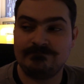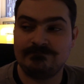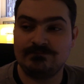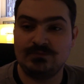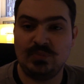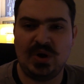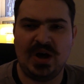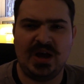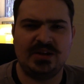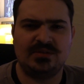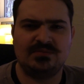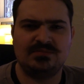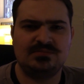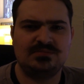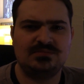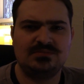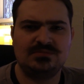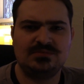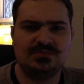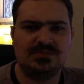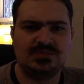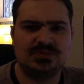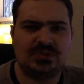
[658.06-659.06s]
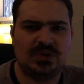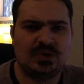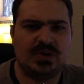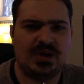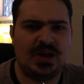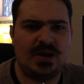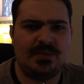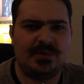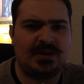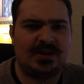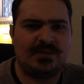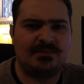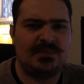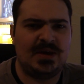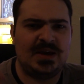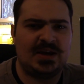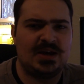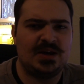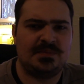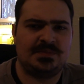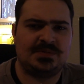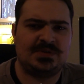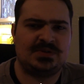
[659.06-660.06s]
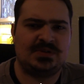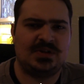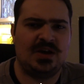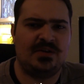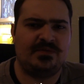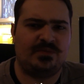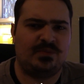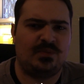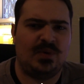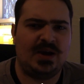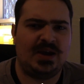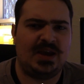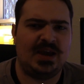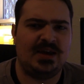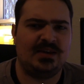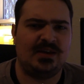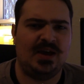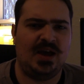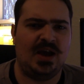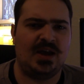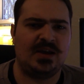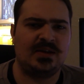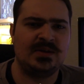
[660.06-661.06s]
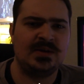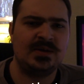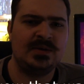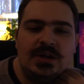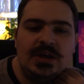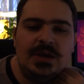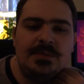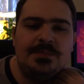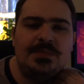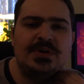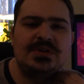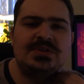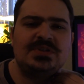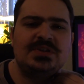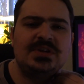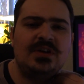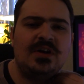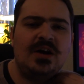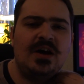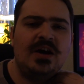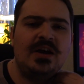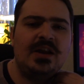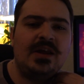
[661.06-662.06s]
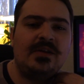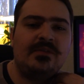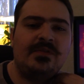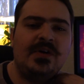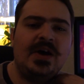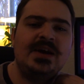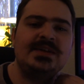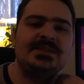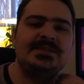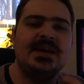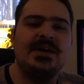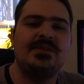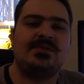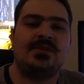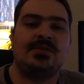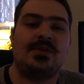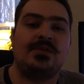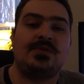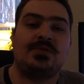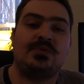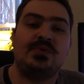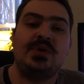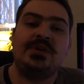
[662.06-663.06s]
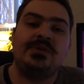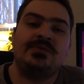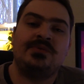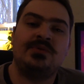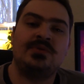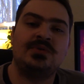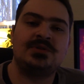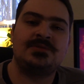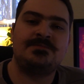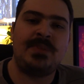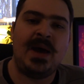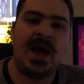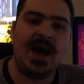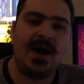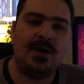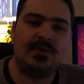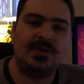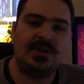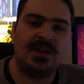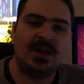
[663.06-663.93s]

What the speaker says: What? Toriyama can make up stuff, why can't I? He puts it on and finds out that the 3-year-old's power